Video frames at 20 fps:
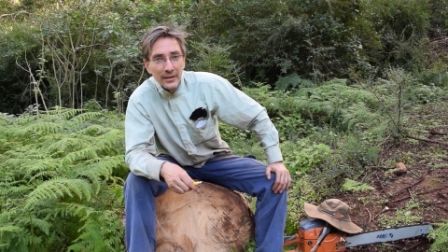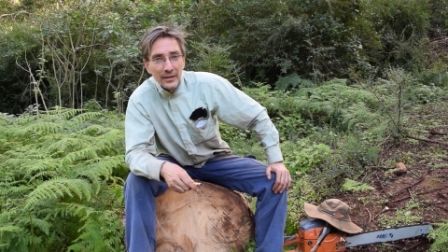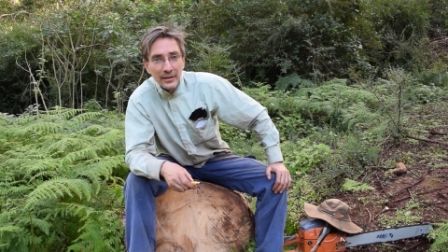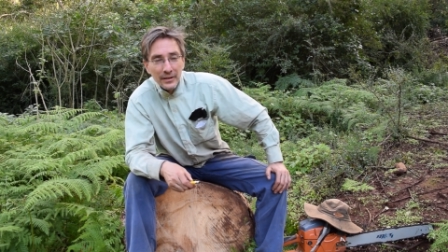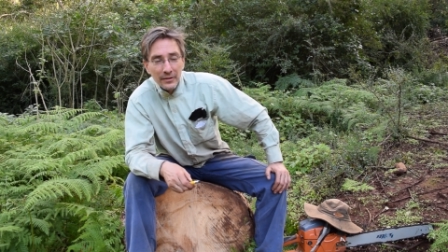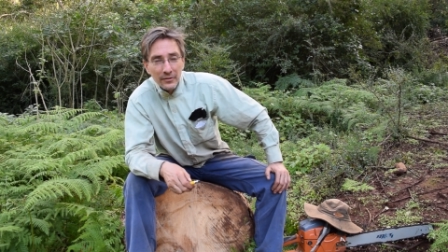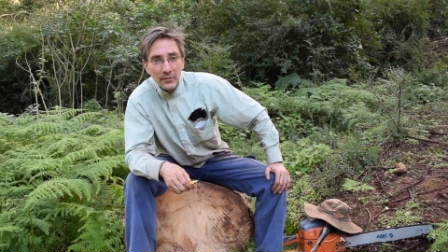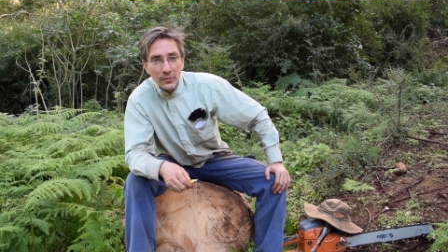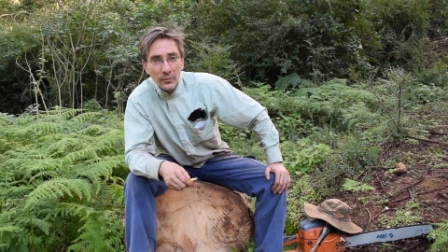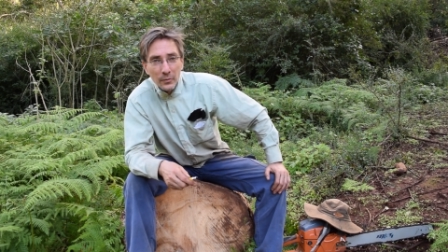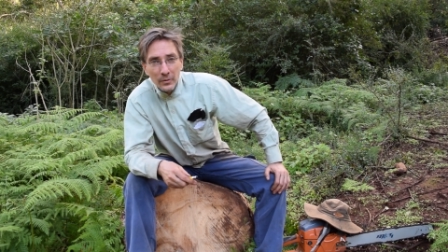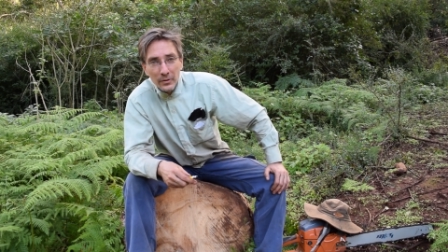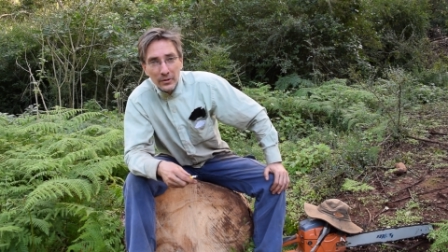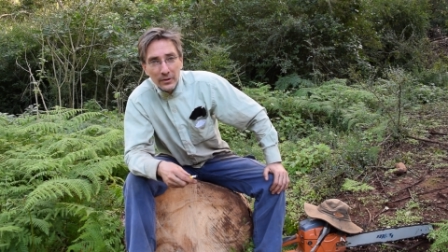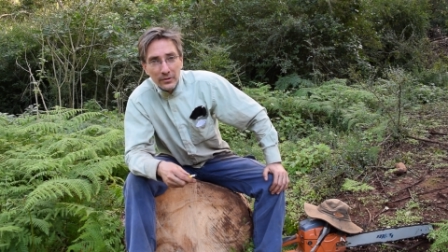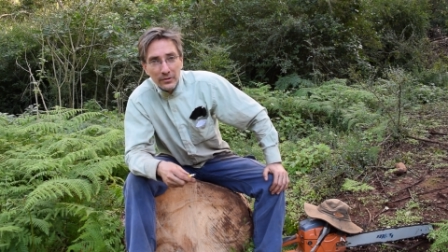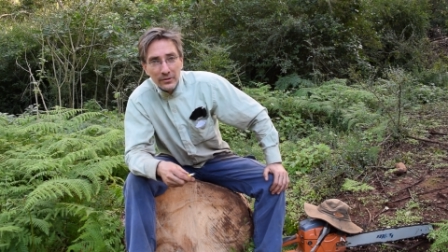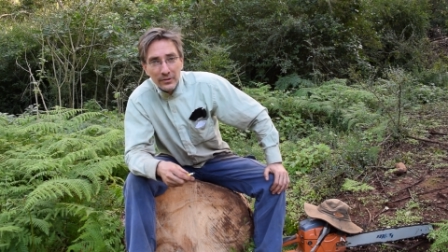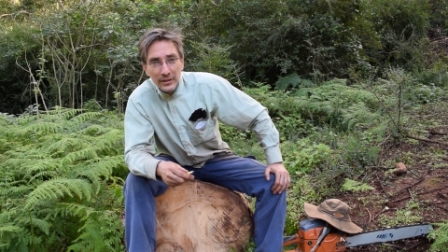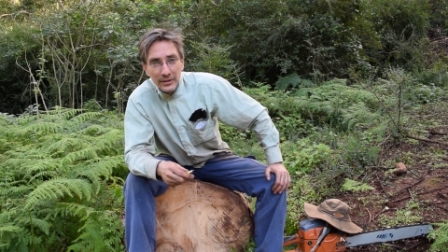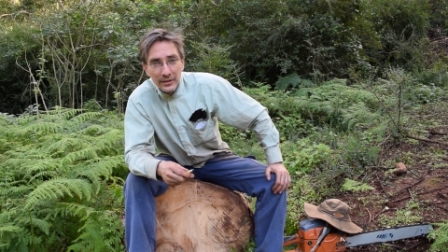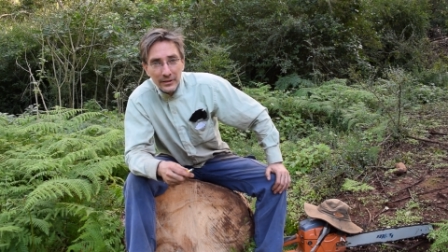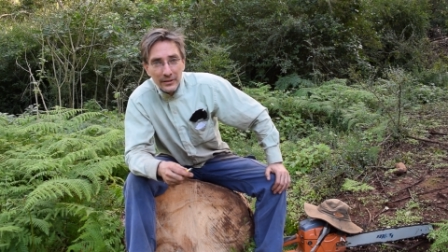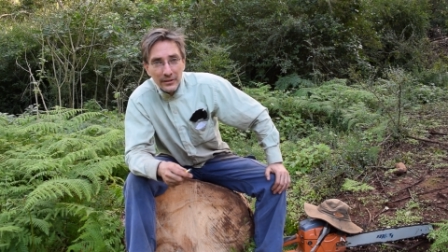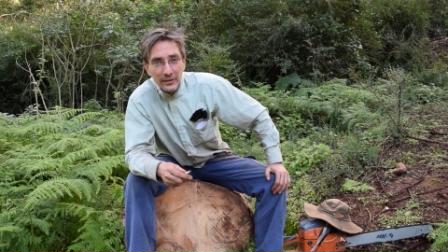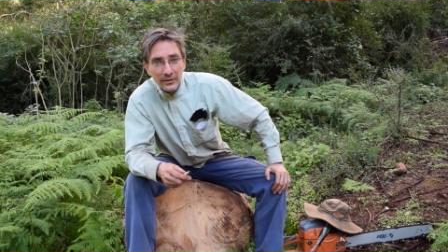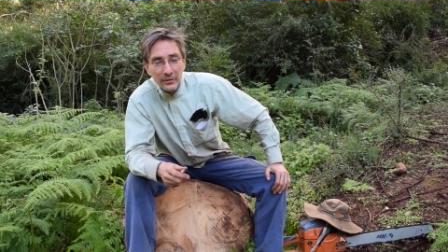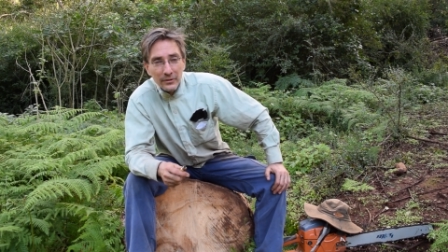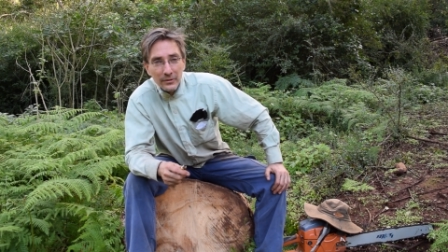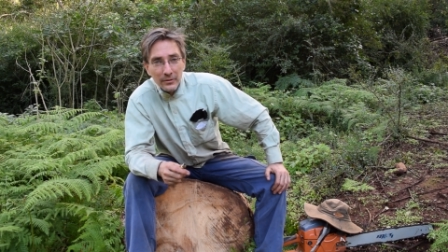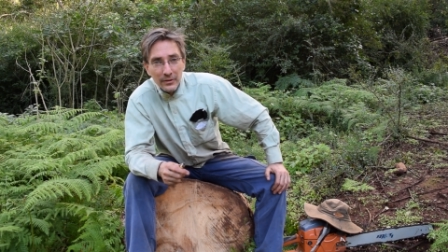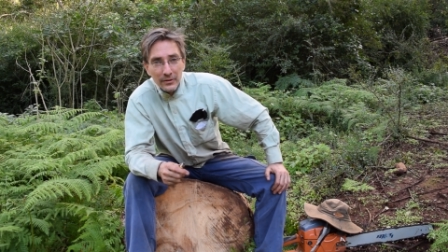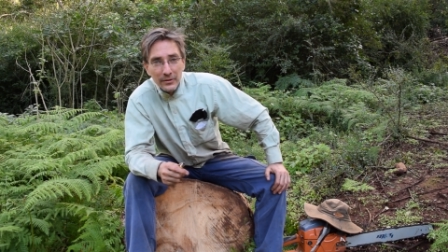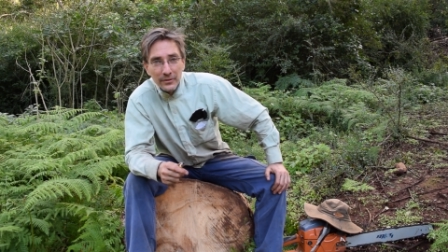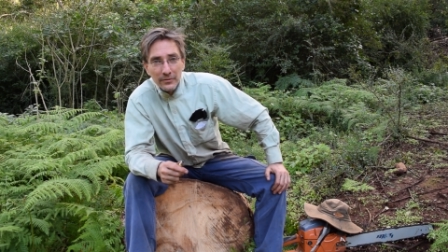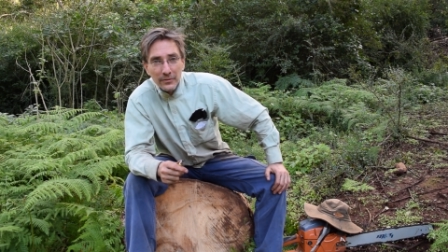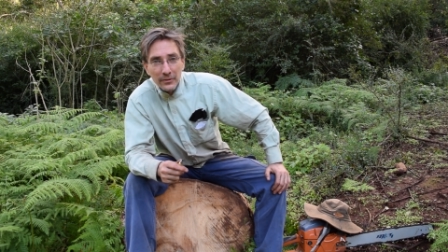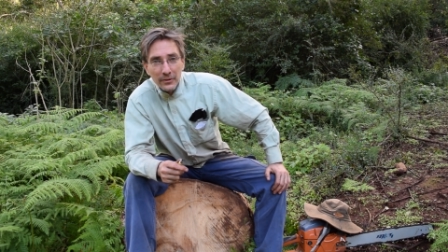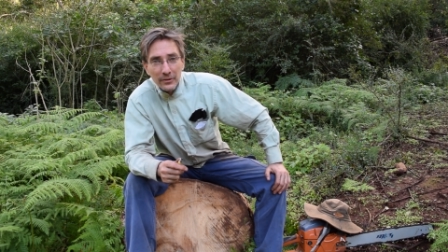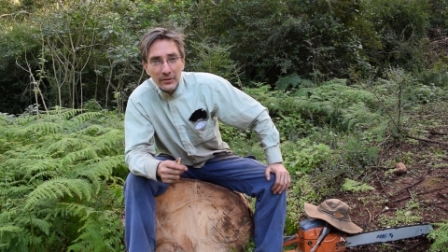is the worst thing you can do as a
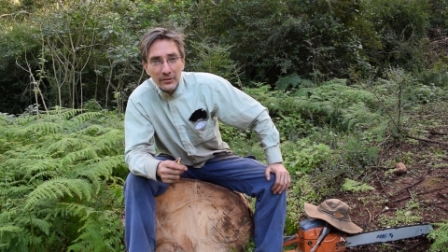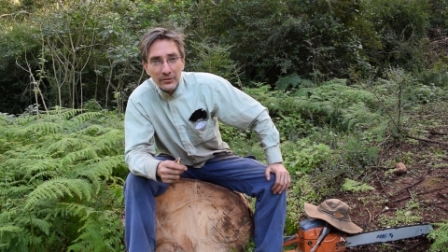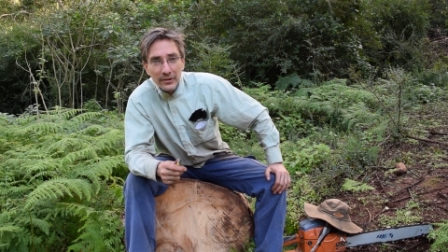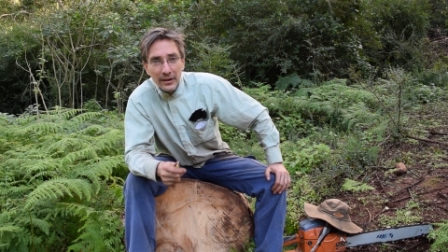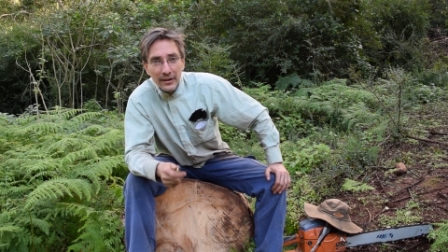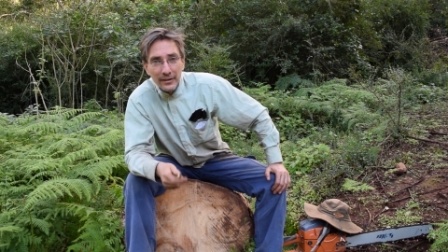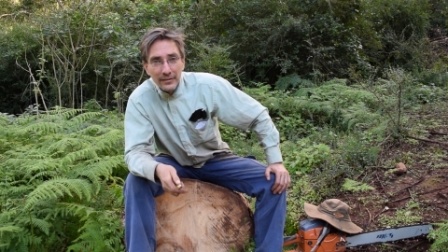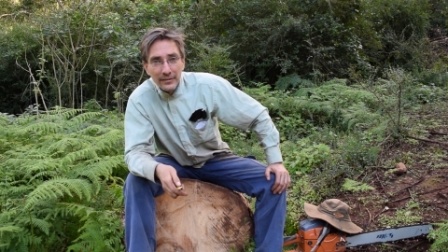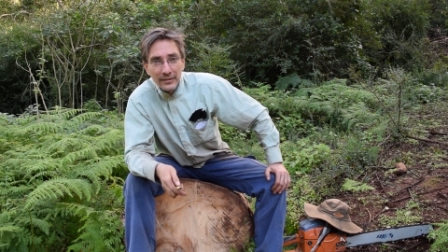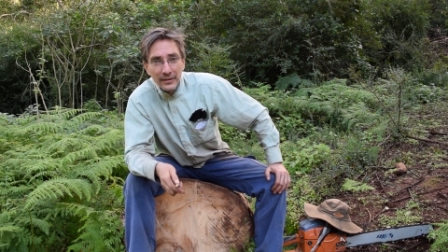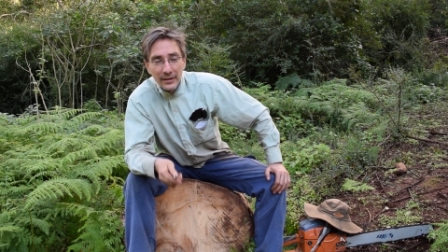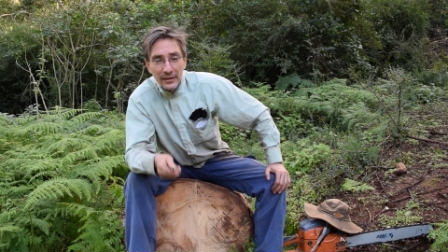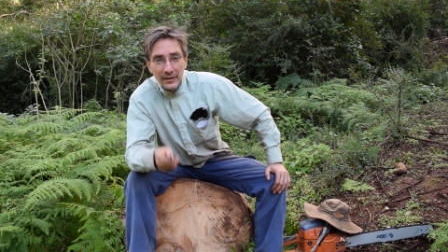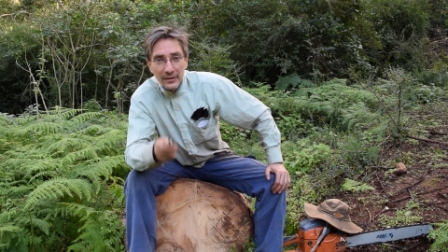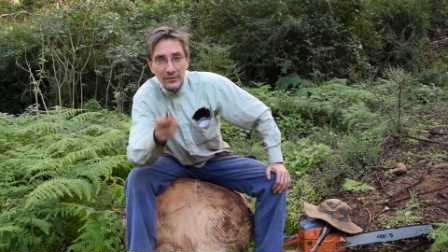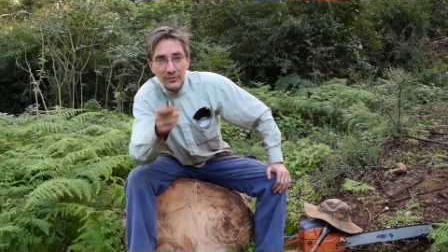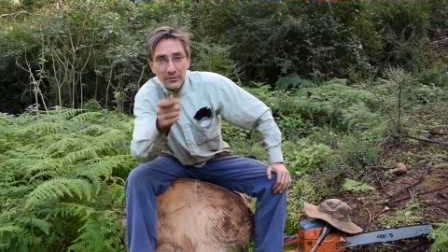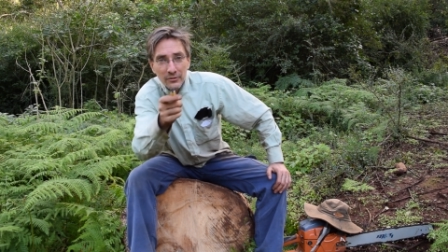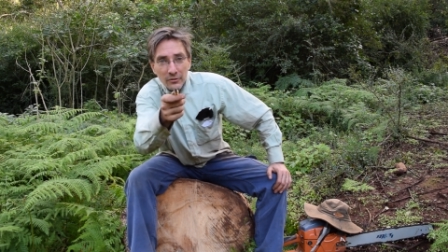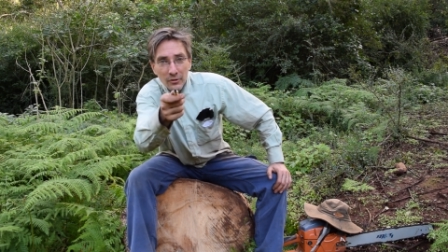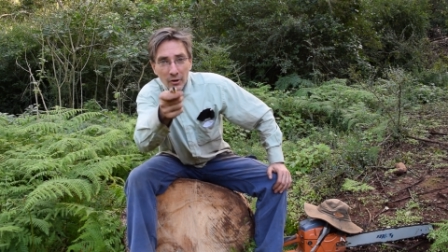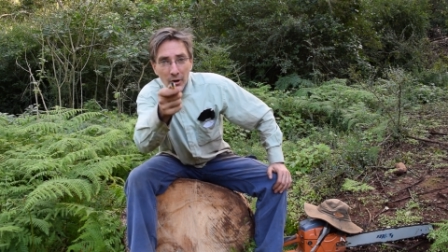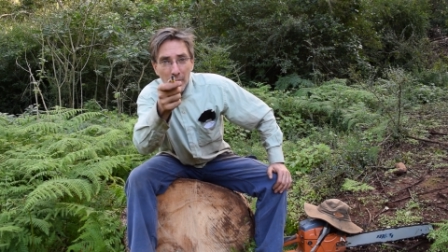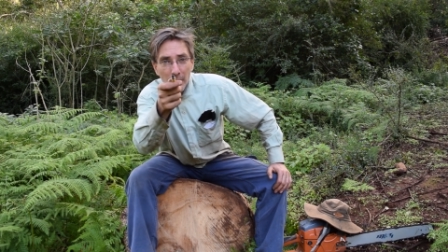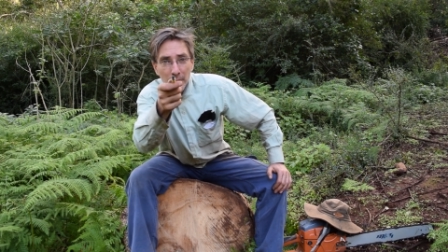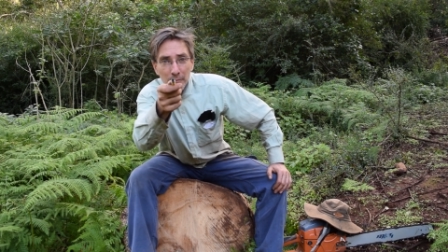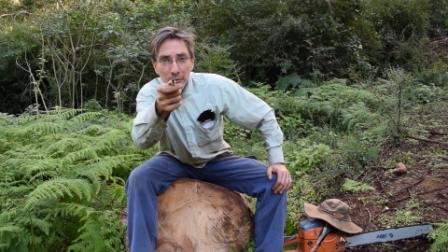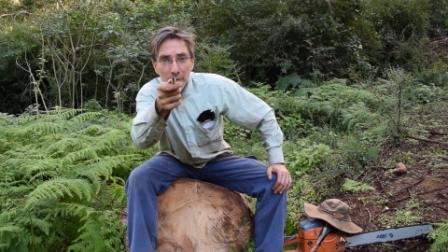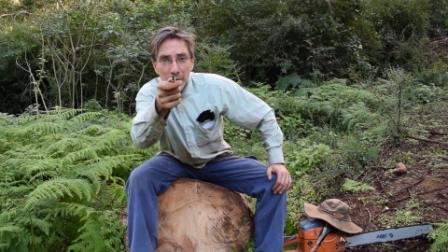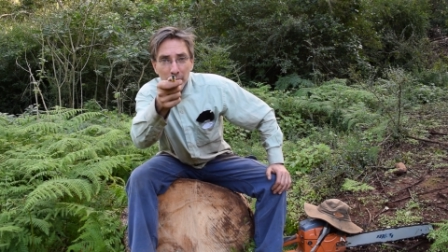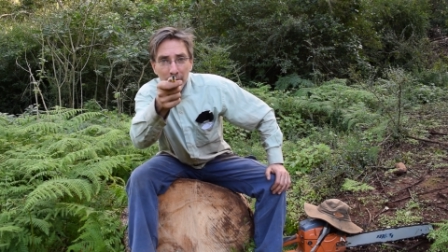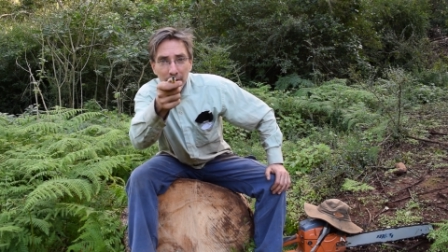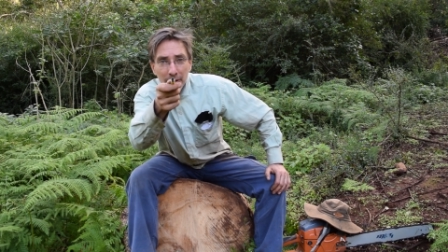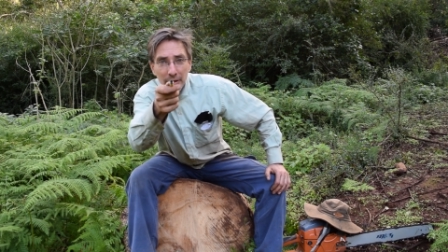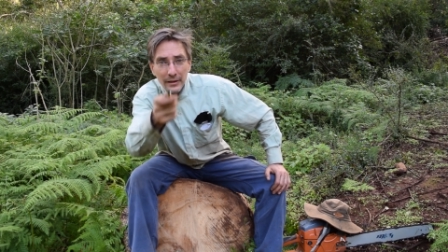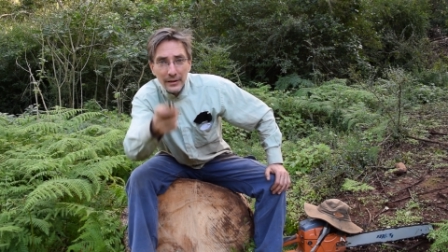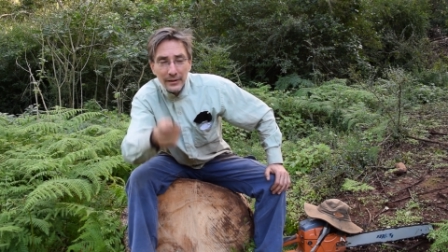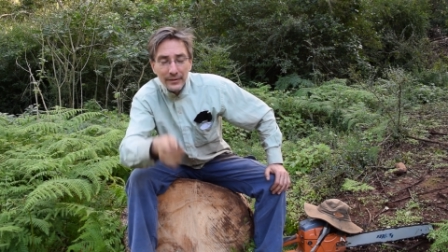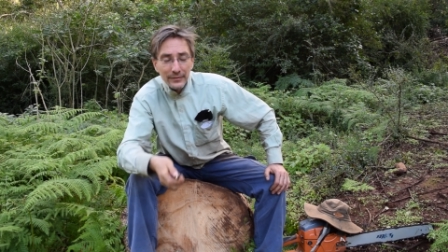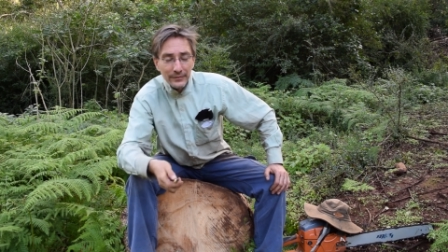forester. Stop doing
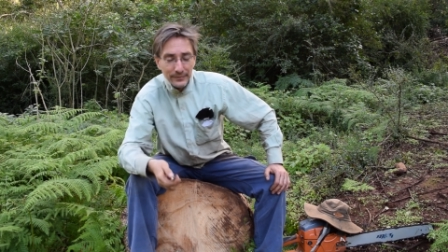it.